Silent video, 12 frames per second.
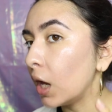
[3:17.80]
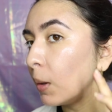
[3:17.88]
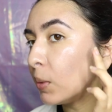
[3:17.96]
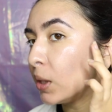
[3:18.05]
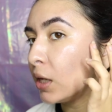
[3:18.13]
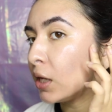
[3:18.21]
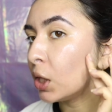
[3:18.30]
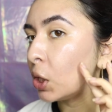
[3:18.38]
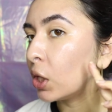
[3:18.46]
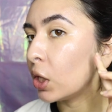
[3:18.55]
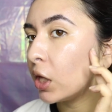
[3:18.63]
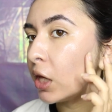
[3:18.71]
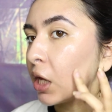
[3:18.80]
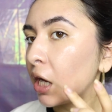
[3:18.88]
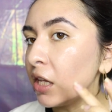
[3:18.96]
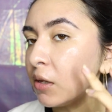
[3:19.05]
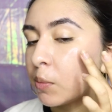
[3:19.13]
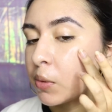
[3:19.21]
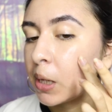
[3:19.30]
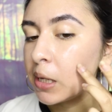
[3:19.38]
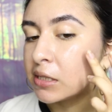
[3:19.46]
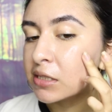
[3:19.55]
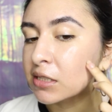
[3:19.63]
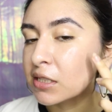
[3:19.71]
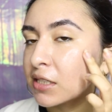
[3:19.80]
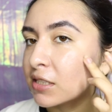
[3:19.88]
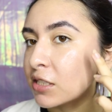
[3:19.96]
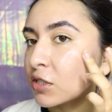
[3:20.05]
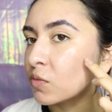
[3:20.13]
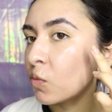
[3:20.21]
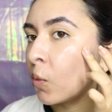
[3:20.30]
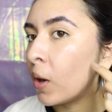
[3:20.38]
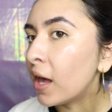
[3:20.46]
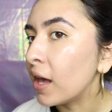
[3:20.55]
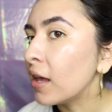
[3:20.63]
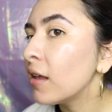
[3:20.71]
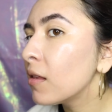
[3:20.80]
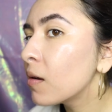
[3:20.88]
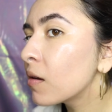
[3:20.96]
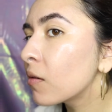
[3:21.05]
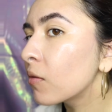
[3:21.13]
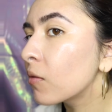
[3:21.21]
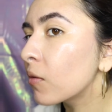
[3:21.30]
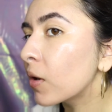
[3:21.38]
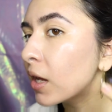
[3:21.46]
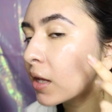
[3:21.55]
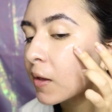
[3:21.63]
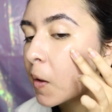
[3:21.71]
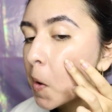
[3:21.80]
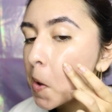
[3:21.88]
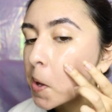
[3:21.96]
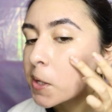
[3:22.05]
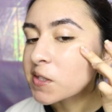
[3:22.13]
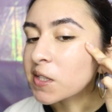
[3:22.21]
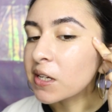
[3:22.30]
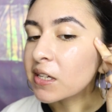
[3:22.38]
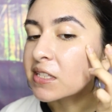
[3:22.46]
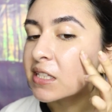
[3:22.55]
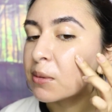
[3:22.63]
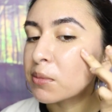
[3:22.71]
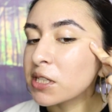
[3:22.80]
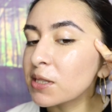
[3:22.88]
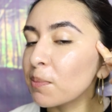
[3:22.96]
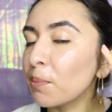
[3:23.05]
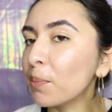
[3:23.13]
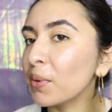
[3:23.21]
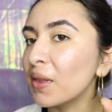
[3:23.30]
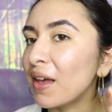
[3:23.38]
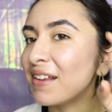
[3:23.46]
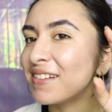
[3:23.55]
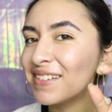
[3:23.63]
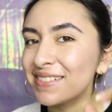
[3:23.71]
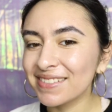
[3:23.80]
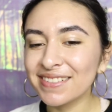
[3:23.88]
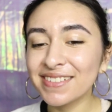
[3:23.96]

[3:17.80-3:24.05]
I mean, it kind of blends because it's wet, right? It's like a seamless blend.